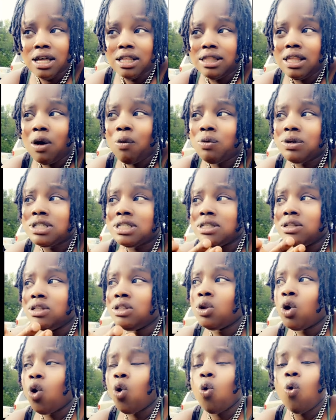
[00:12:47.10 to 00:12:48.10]
there was
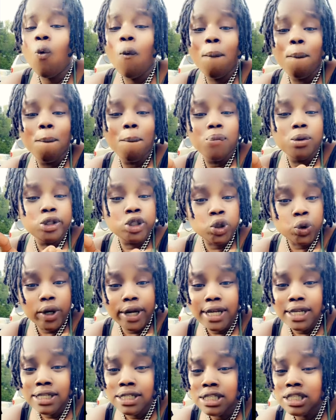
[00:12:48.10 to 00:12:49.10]
no
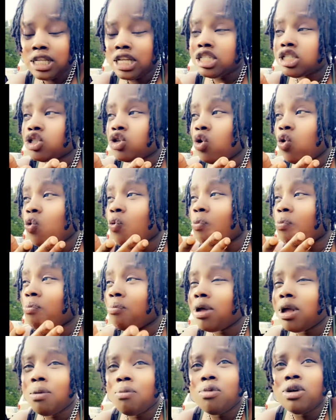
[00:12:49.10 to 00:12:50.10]
trace, there's no
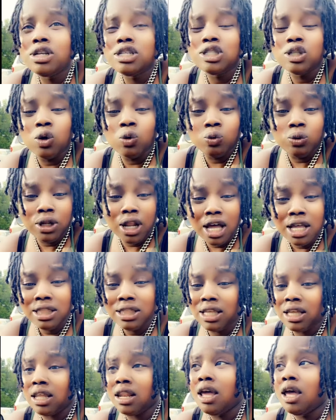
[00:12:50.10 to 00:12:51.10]
memories, no
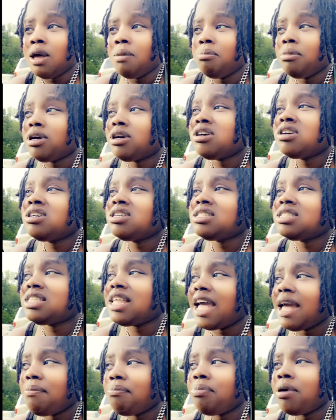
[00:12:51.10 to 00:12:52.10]
nothing because
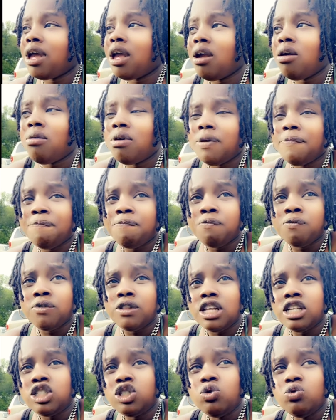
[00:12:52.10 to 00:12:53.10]
that parent
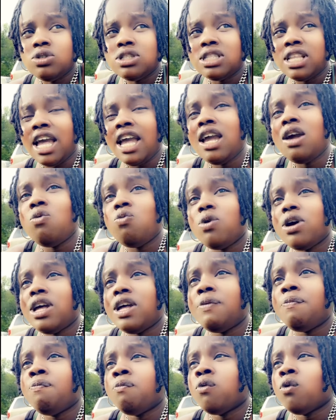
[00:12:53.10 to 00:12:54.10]
that you stayed
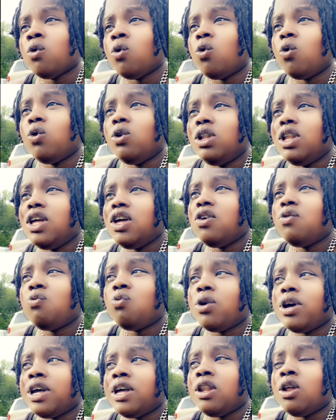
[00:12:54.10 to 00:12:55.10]
with or lived
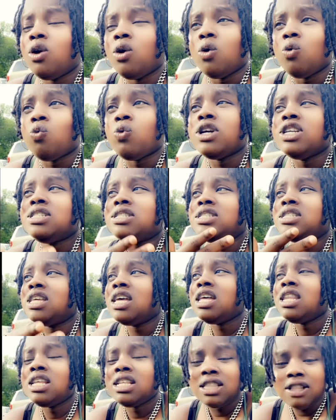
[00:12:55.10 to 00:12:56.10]
with
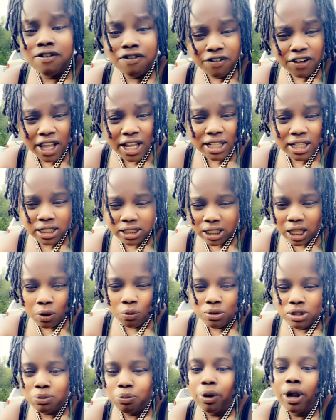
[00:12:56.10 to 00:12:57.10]
resented the fact that they
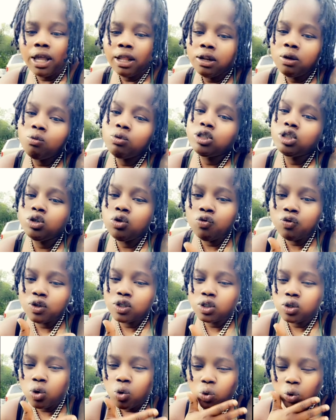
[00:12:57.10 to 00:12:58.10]
was pregnant with you for
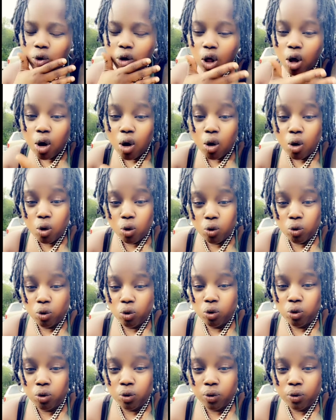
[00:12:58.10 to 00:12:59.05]
so long